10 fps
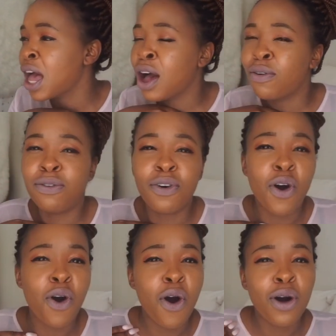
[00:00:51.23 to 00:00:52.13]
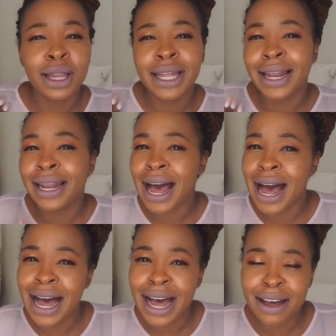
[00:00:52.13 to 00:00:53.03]
for all the
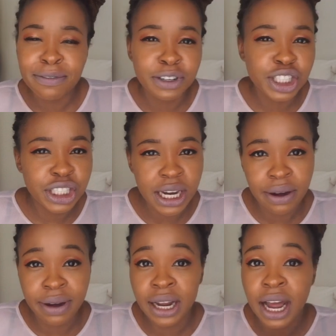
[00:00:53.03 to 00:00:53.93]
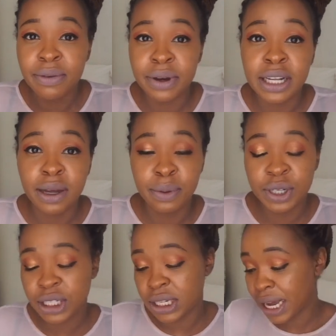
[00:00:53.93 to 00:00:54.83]
love, for sharing. I really
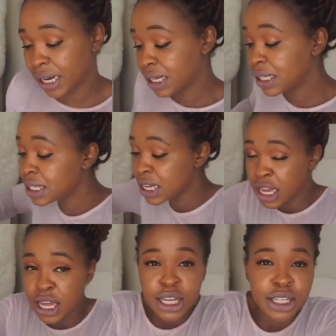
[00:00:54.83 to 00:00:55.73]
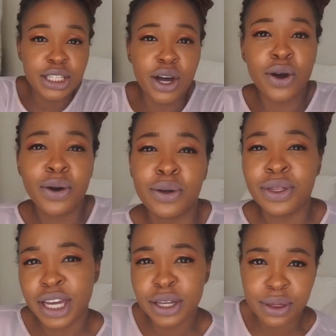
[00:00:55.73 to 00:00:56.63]
appreciate it. So
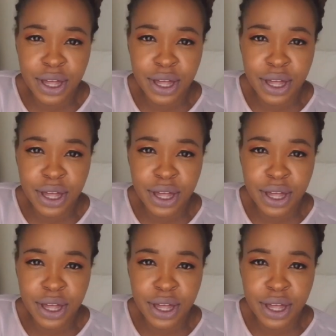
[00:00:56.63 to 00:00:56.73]
thank you.